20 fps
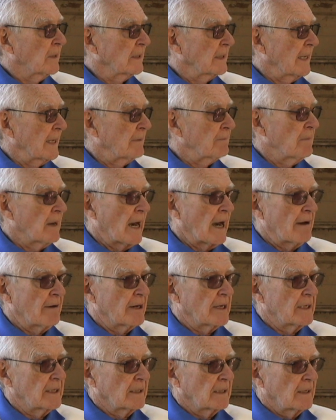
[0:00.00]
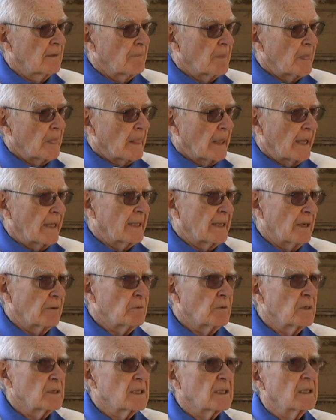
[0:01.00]
and get married. And that
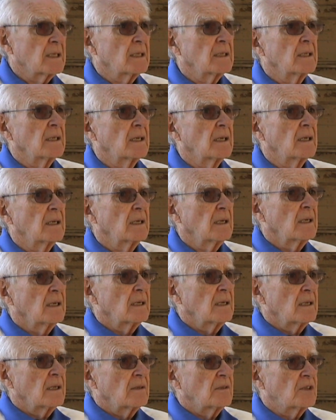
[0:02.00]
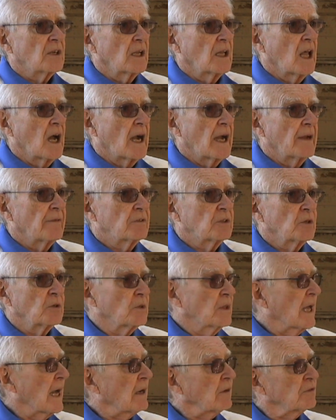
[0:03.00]
was in July of
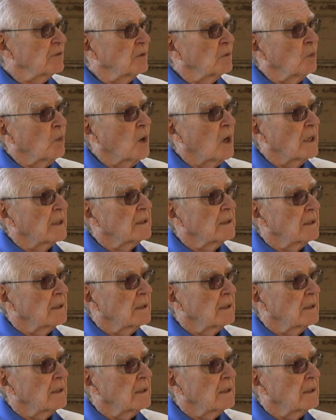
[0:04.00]
2001.